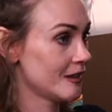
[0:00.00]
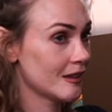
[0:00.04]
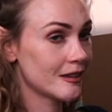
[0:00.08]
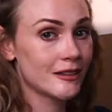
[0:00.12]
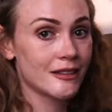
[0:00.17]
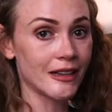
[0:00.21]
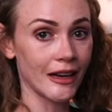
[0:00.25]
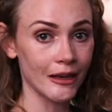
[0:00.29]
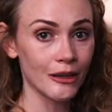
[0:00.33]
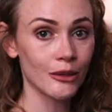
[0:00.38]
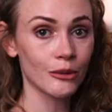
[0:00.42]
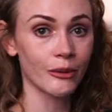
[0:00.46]

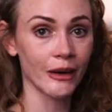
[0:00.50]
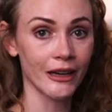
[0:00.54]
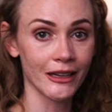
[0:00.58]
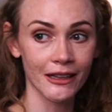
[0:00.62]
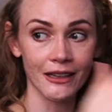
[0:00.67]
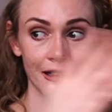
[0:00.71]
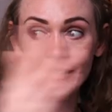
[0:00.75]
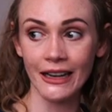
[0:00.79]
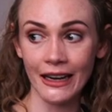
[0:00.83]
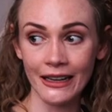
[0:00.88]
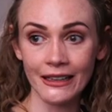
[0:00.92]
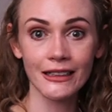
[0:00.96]

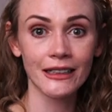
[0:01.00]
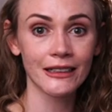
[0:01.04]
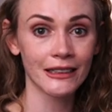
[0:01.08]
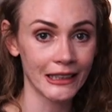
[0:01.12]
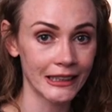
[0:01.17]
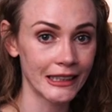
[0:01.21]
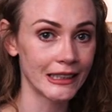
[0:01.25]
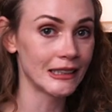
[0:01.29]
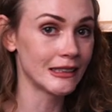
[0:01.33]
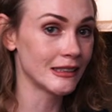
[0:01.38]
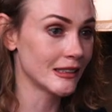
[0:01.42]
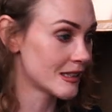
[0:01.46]
decorated and
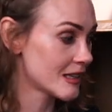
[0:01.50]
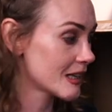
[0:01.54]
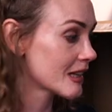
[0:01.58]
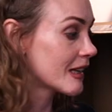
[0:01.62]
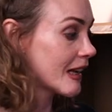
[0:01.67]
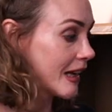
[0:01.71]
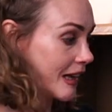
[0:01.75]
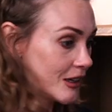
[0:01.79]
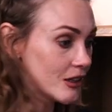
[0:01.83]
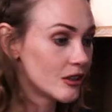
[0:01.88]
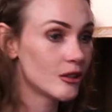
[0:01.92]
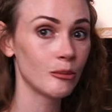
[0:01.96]
cleaned
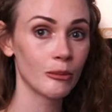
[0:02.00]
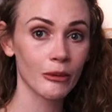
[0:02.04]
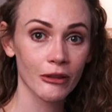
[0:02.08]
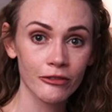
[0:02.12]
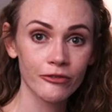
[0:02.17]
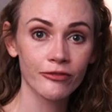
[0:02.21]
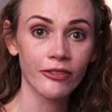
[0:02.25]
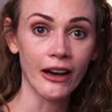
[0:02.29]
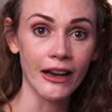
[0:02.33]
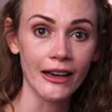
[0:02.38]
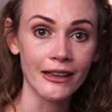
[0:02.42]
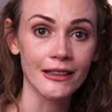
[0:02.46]
and
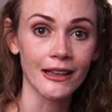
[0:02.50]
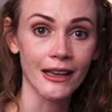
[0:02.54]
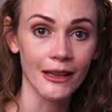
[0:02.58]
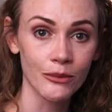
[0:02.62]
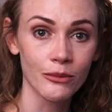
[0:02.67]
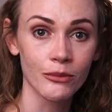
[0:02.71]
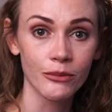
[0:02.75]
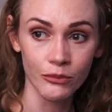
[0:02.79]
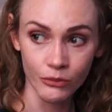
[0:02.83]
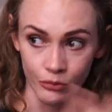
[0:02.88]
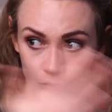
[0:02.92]
humidified and